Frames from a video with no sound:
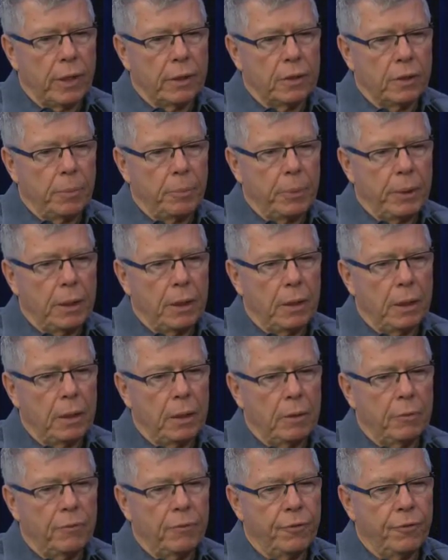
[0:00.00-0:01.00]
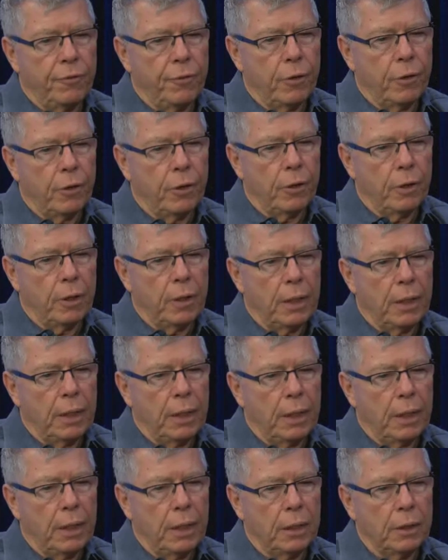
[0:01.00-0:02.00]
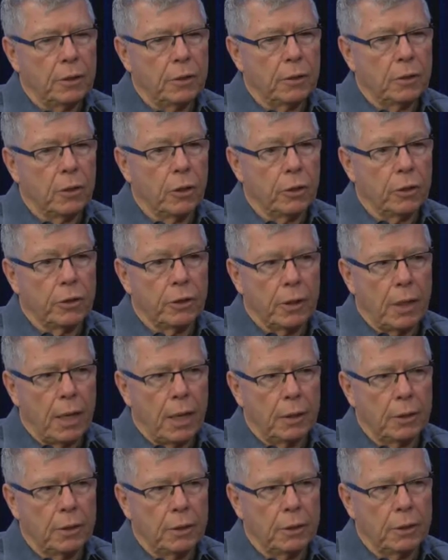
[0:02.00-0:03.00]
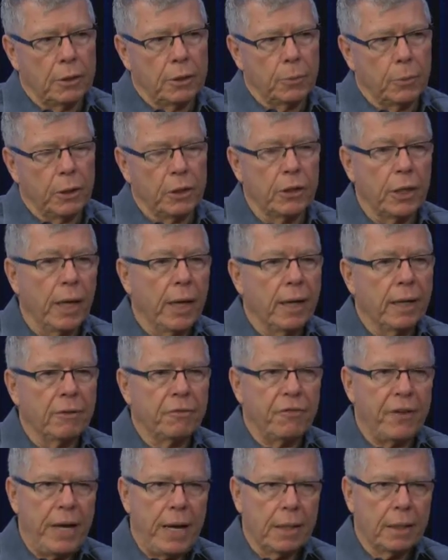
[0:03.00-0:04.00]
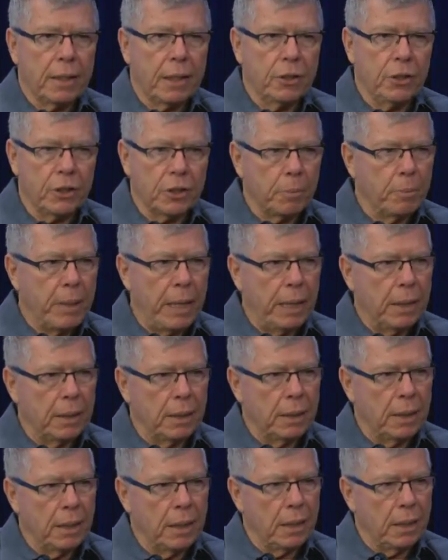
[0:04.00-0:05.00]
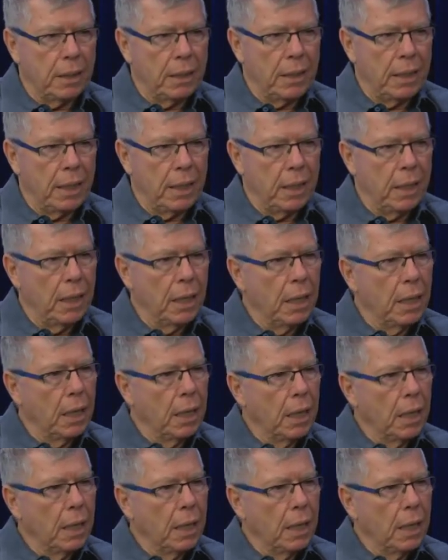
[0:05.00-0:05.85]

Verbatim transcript: recipe for the her sausage, which in fact I just That's made it the, the other the day. That's from the Sagamore